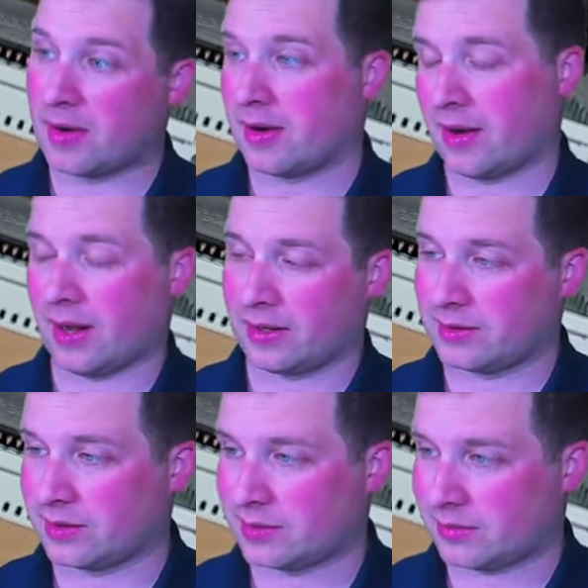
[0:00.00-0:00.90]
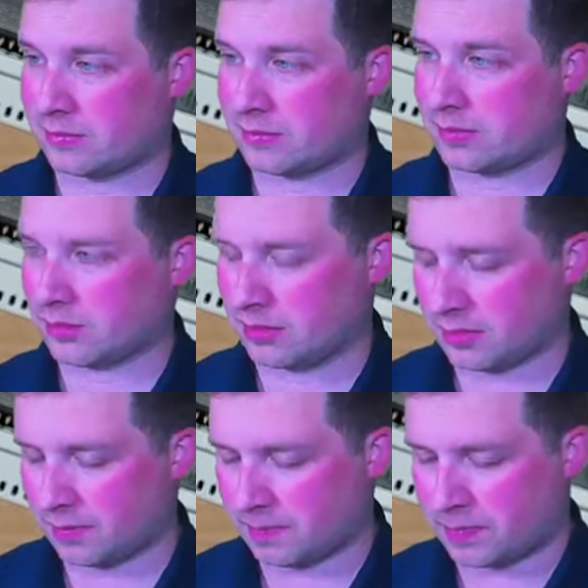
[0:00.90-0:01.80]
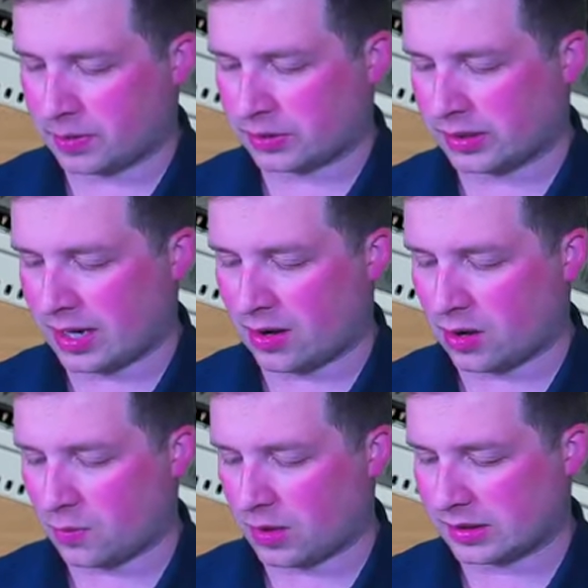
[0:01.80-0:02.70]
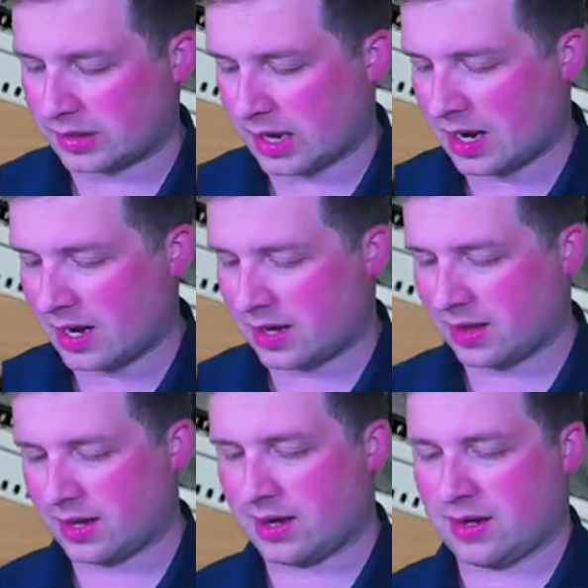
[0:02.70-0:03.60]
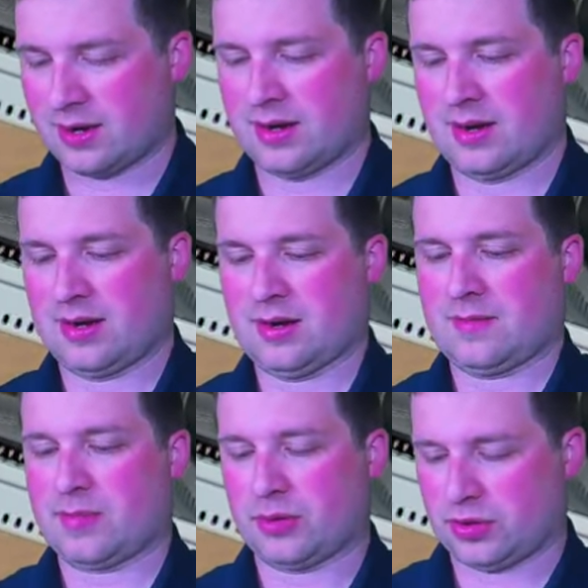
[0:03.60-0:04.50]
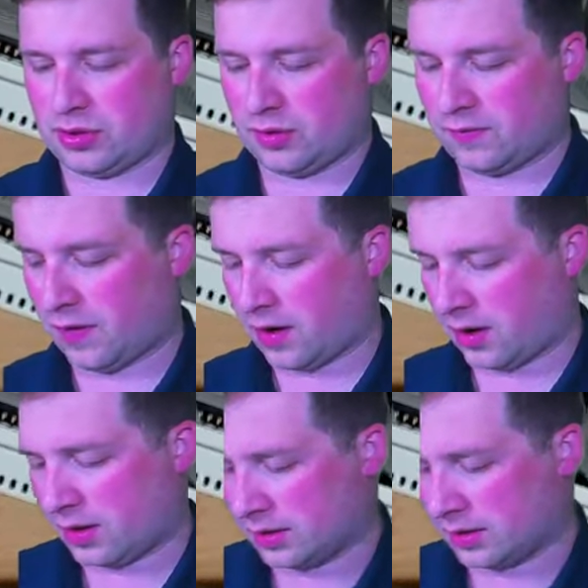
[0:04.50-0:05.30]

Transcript: and like just push it down on one side and then push it too far and